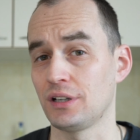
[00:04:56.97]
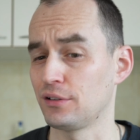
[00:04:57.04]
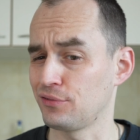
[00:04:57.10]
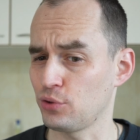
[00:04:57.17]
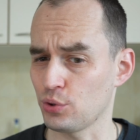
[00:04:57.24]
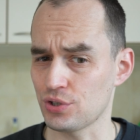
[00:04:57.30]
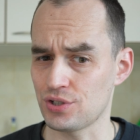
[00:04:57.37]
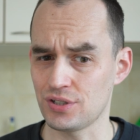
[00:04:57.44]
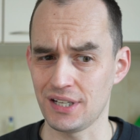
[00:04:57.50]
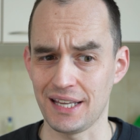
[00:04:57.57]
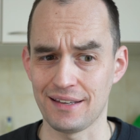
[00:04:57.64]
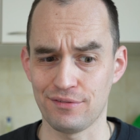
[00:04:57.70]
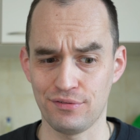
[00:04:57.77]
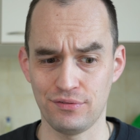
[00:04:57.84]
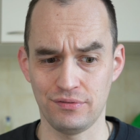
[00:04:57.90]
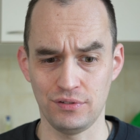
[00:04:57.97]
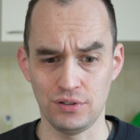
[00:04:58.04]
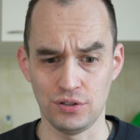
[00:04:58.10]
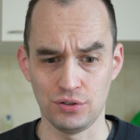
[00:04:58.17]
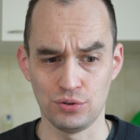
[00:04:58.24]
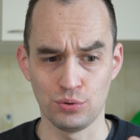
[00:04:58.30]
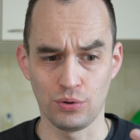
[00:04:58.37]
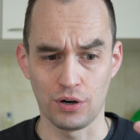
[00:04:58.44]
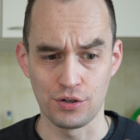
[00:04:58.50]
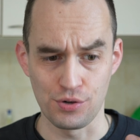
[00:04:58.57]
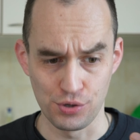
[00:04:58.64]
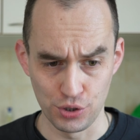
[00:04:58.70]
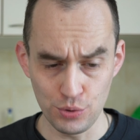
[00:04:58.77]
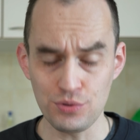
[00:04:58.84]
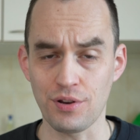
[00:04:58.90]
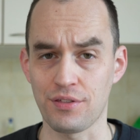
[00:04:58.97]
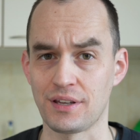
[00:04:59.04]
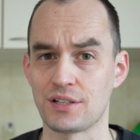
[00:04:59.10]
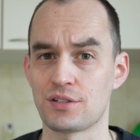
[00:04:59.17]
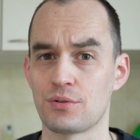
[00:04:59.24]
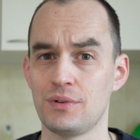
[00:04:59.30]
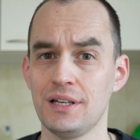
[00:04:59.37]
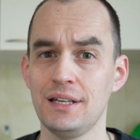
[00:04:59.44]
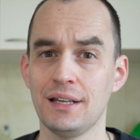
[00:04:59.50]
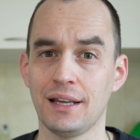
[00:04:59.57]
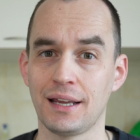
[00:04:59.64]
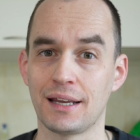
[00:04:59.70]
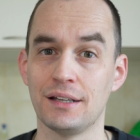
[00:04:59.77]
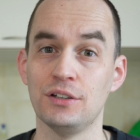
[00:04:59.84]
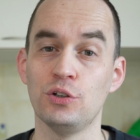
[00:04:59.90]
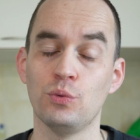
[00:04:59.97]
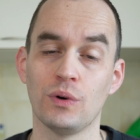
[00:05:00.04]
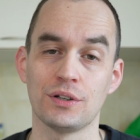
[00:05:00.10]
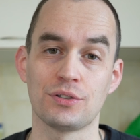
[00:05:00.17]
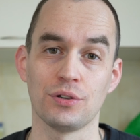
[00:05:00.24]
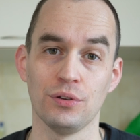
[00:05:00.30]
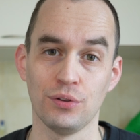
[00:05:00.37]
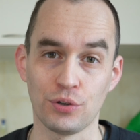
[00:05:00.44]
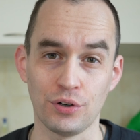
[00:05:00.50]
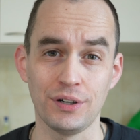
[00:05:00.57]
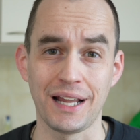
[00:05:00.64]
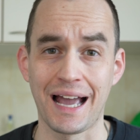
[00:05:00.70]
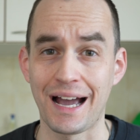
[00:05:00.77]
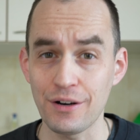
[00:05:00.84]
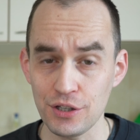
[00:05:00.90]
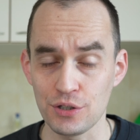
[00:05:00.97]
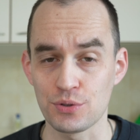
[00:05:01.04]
And of course, if you are new to Things 3 and you want to learn how to